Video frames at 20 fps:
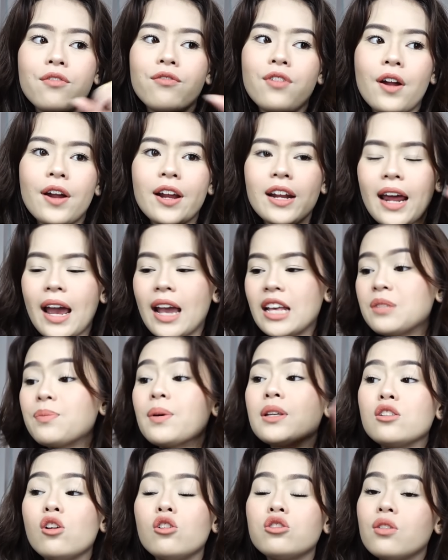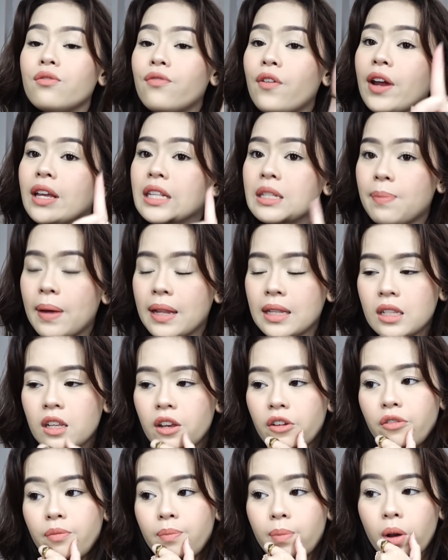very nice, but it's also very
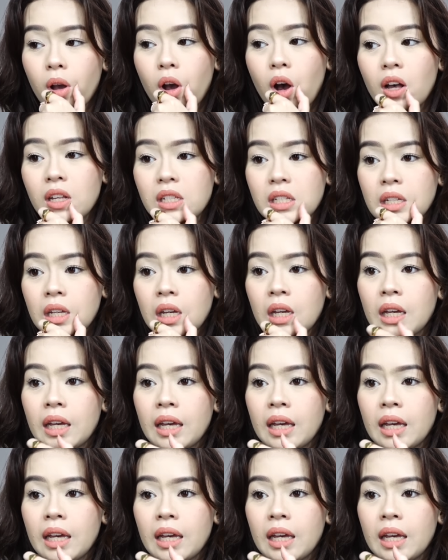expensive because